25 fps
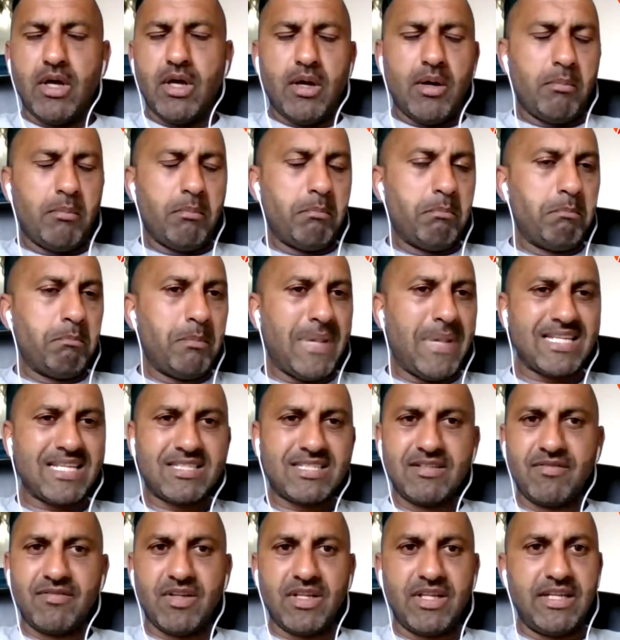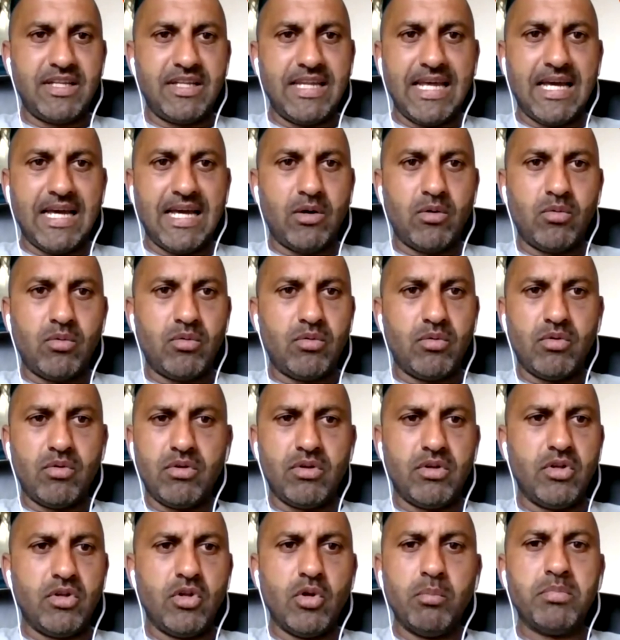massively now
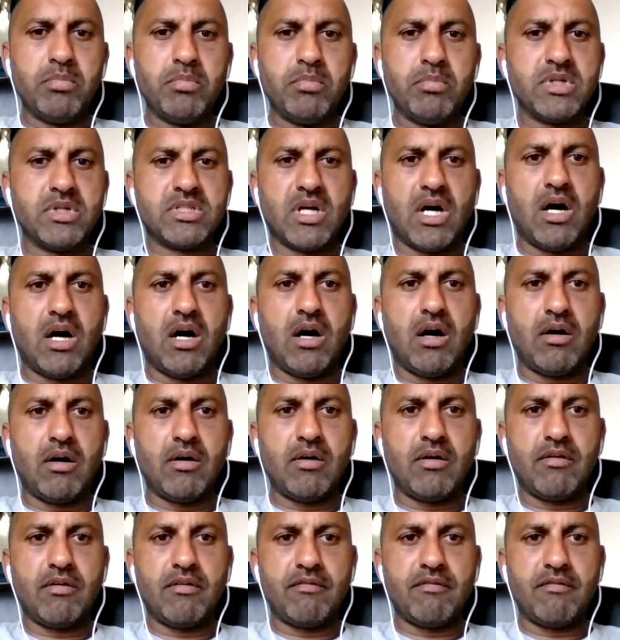numbers are